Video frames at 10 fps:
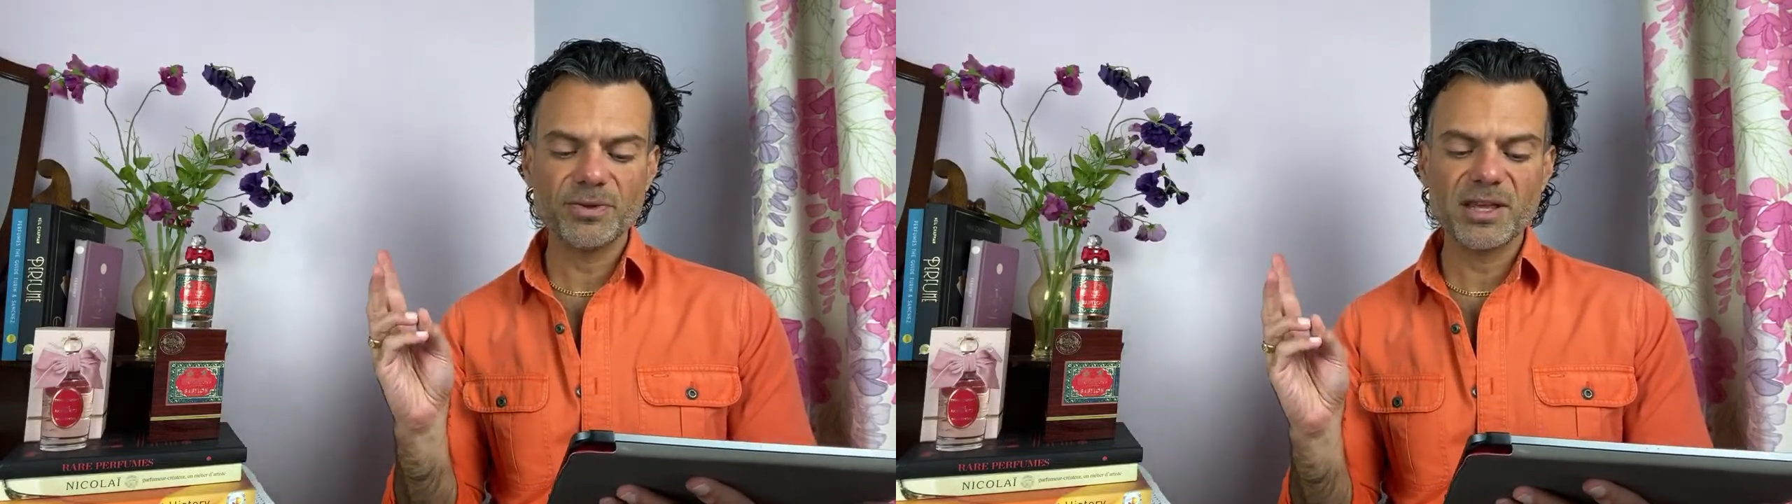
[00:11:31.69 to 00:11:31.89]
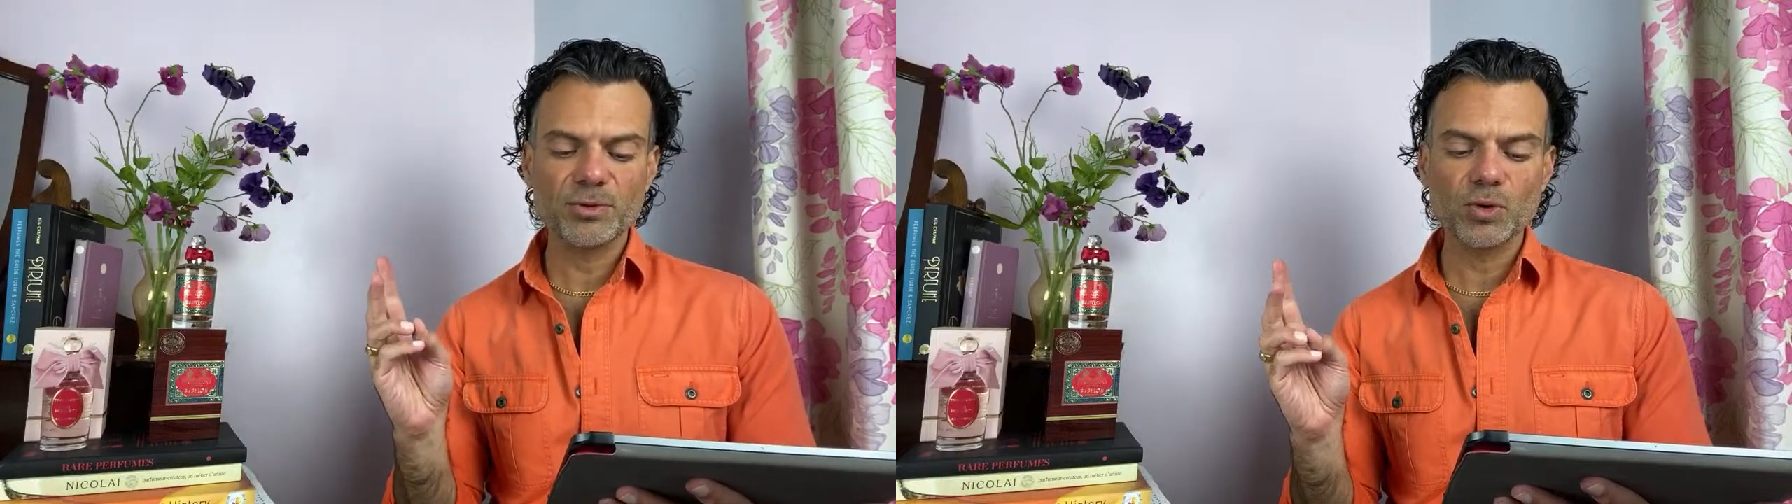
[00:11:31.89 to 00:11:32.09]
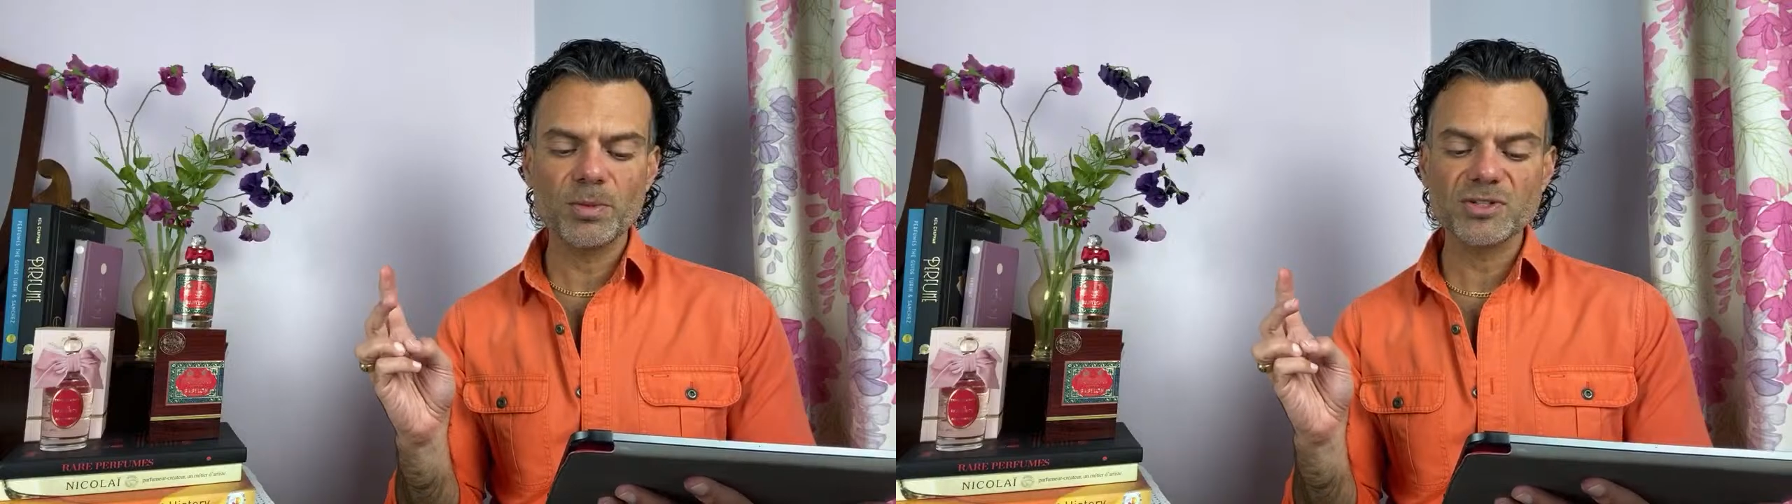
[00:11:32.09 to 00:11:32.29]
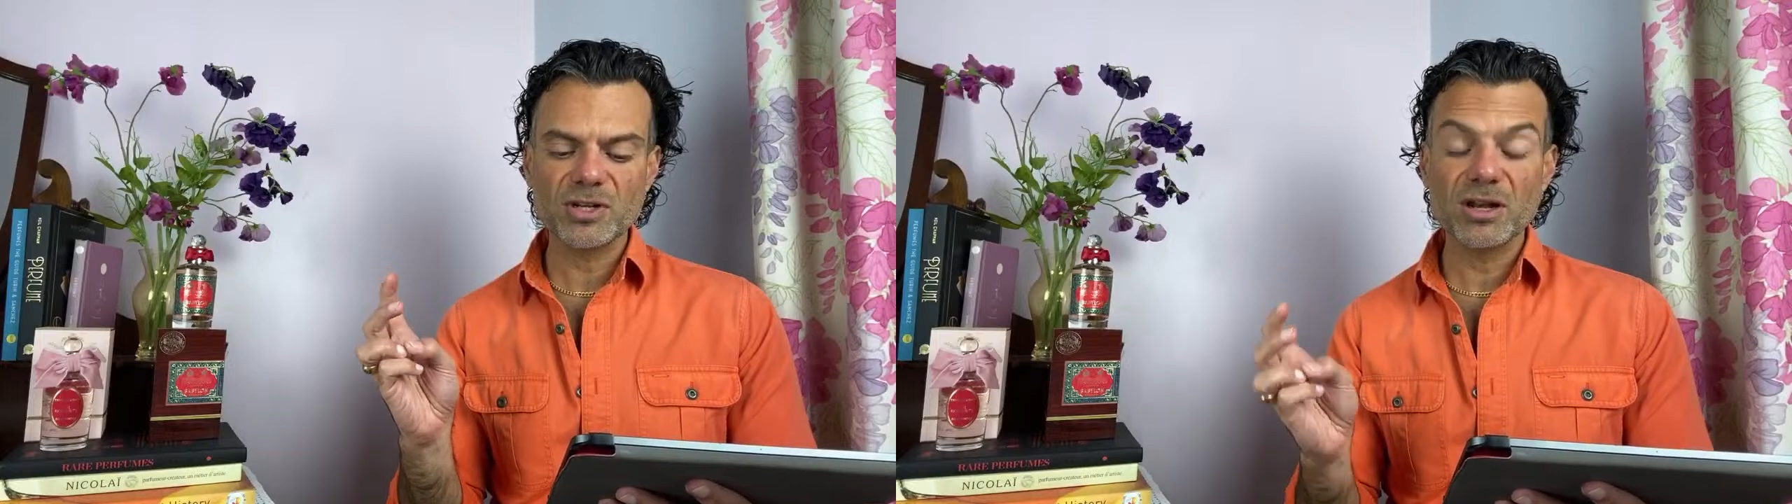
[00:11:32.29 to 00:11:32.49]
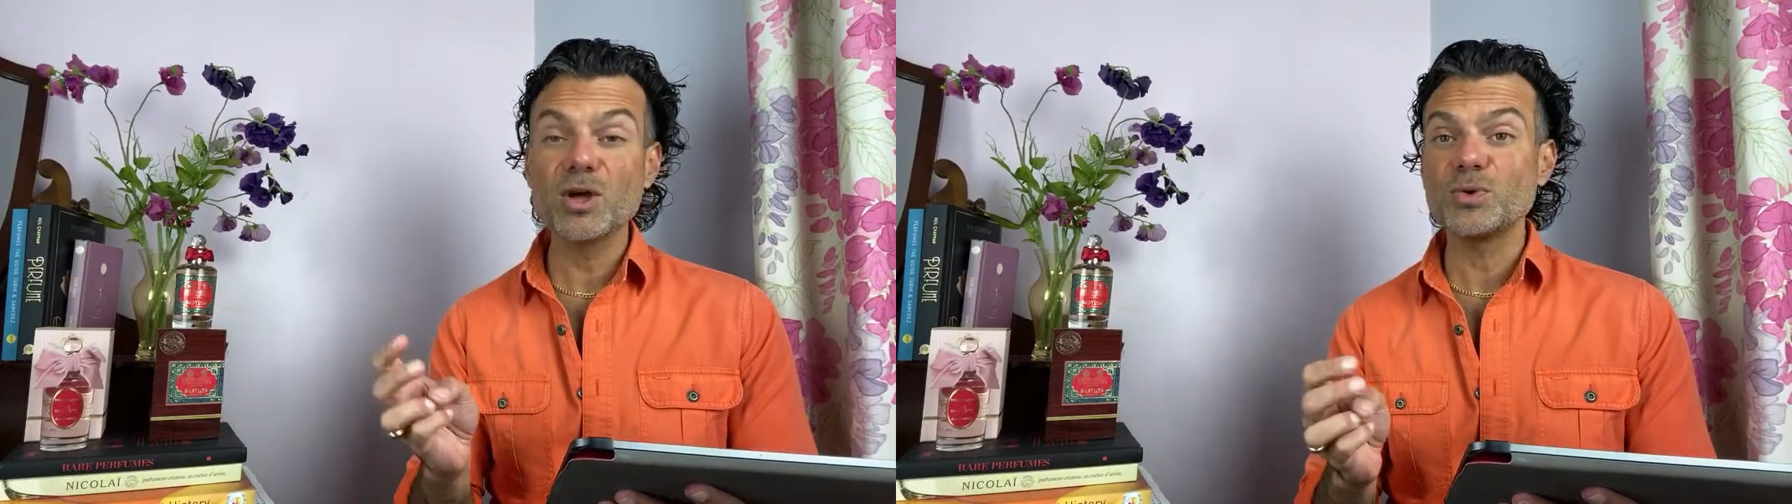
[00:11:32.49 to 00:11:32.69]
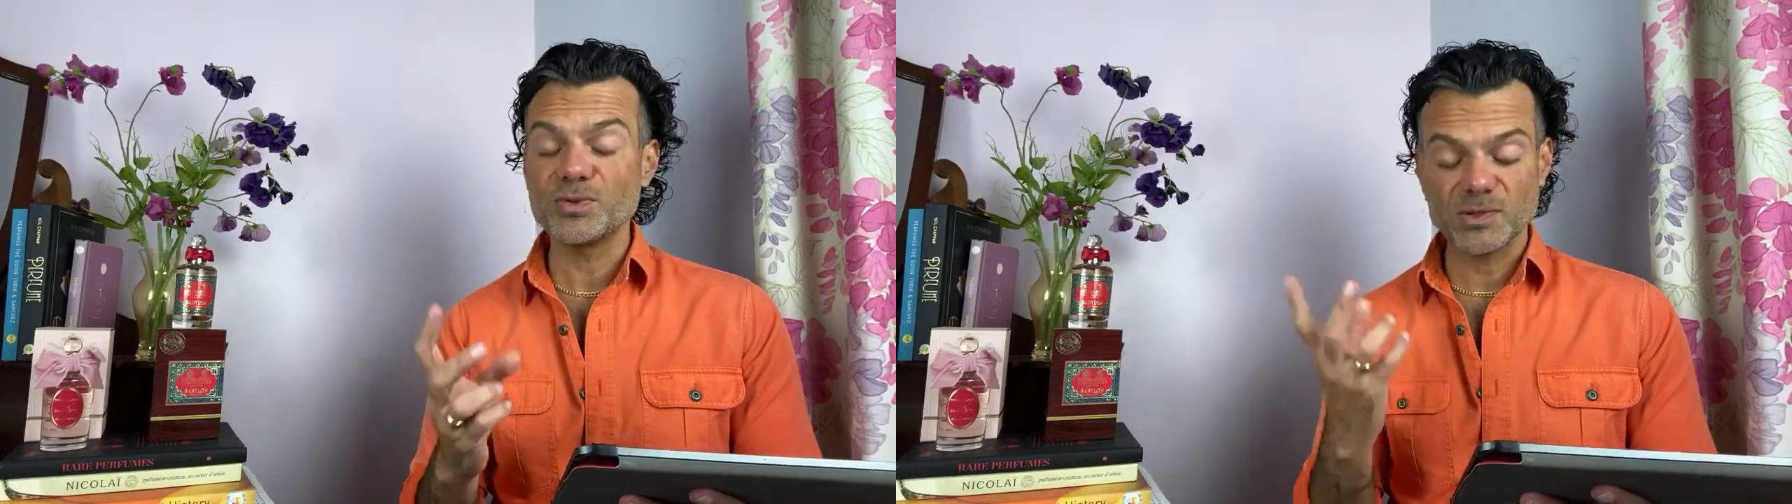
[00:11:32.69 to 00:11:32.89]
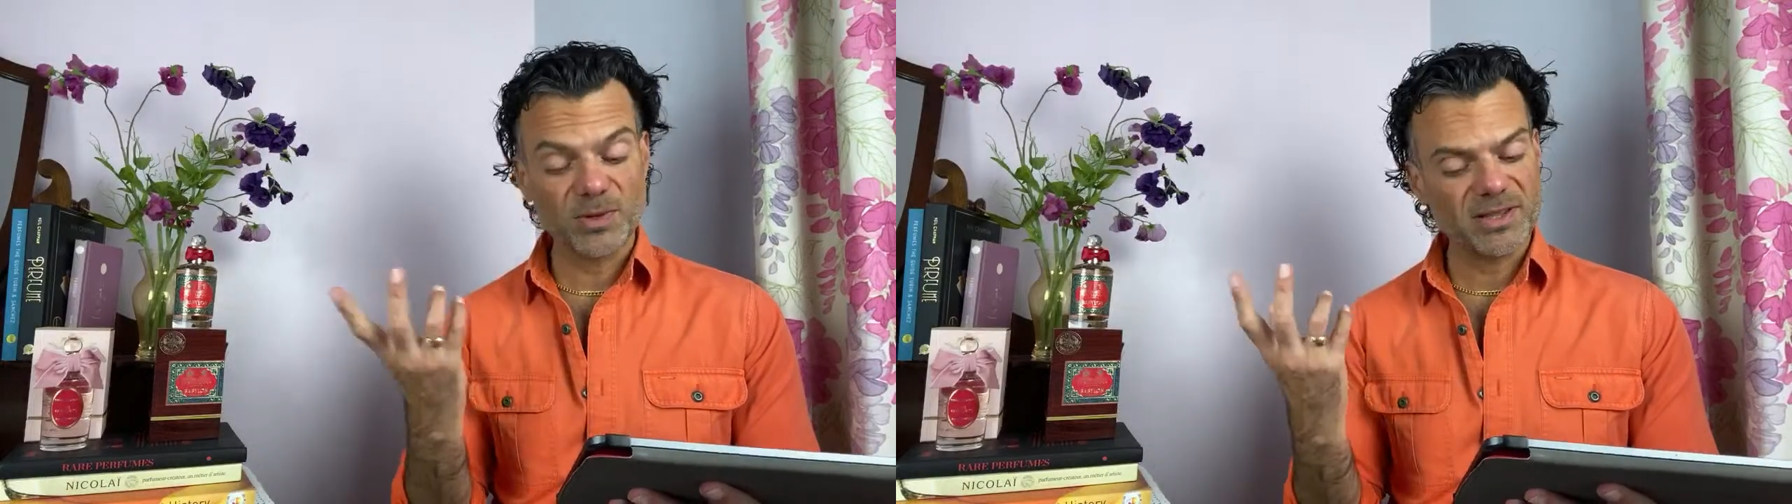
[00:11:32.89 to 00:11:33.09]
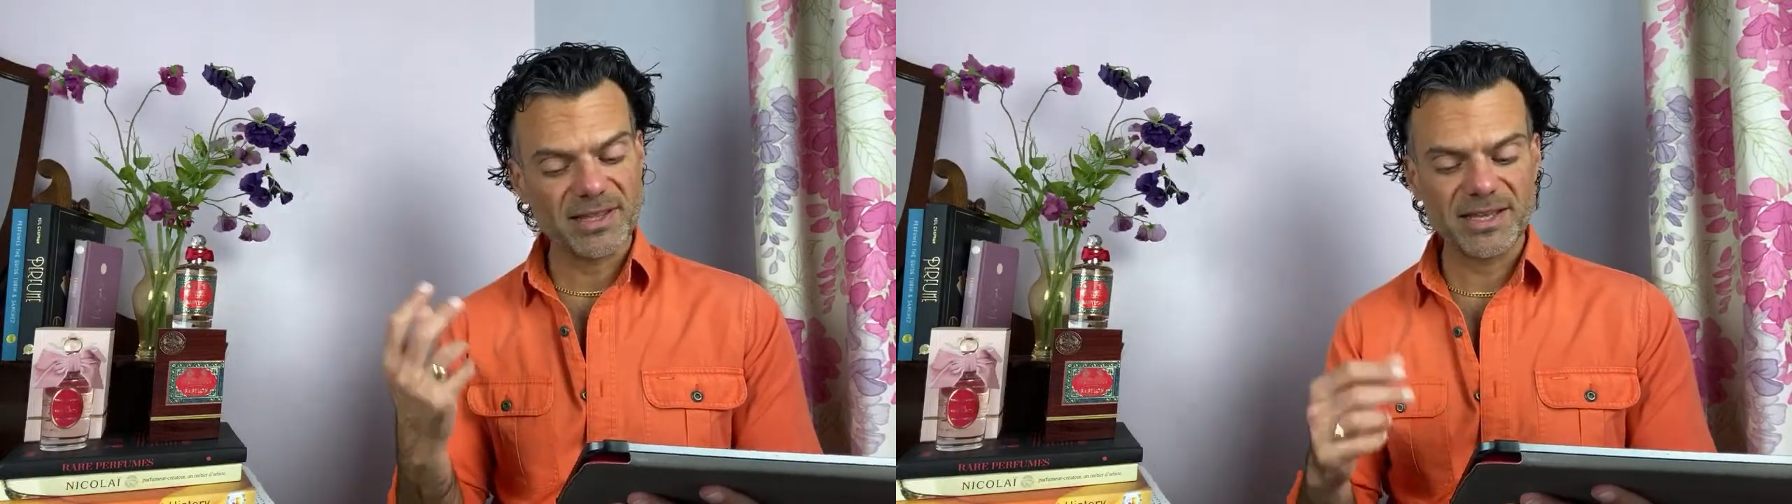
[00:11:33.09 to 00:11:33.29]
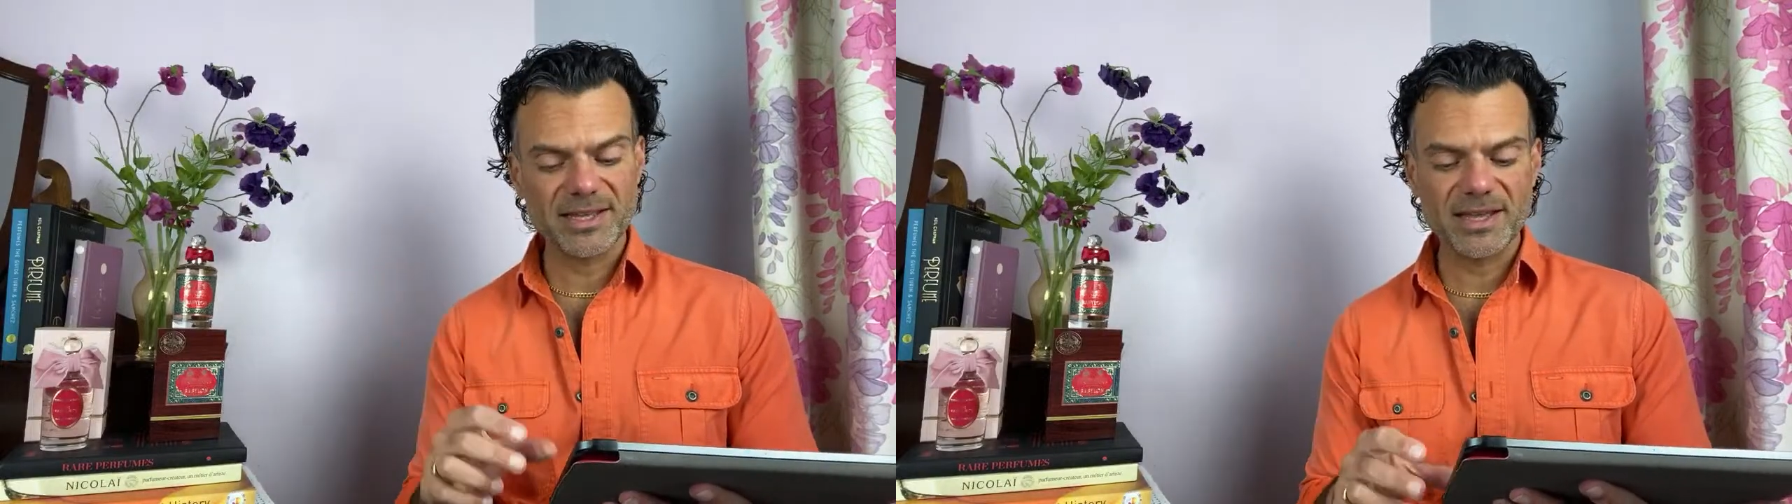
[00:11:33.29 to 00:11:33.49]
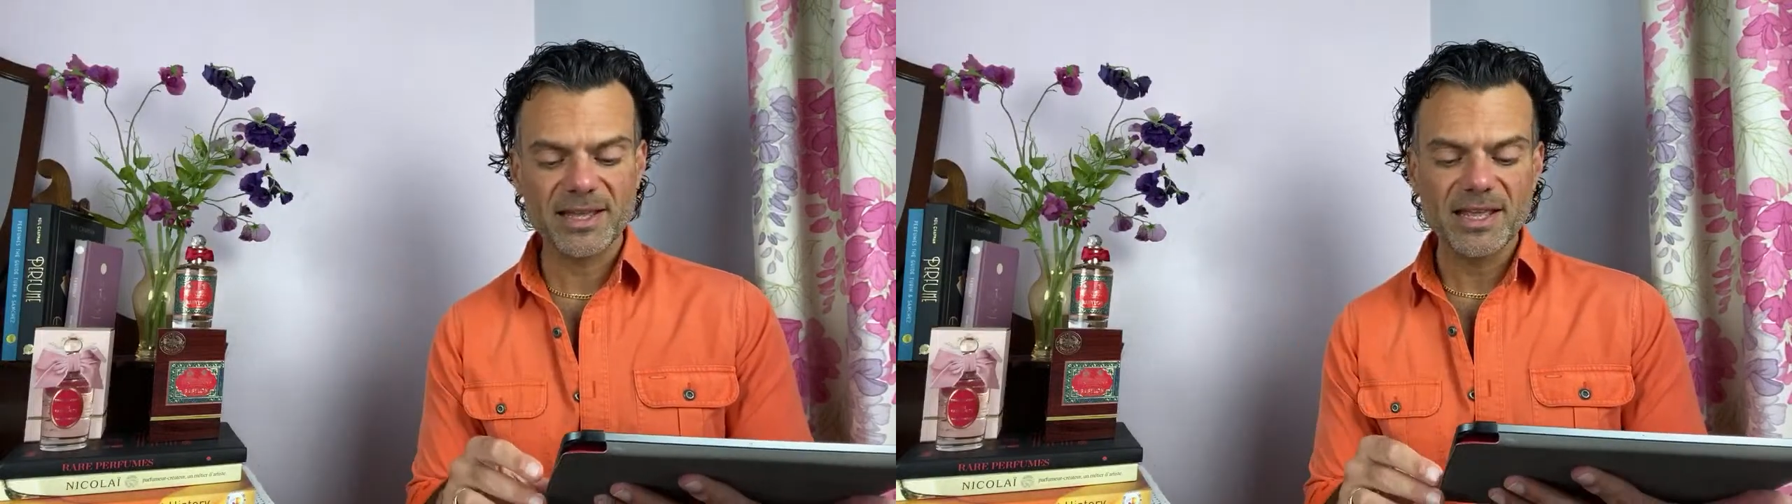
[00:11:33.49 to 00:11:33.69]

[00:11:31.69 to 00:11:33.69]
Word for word: they were almost clones, weren't they? Yeah.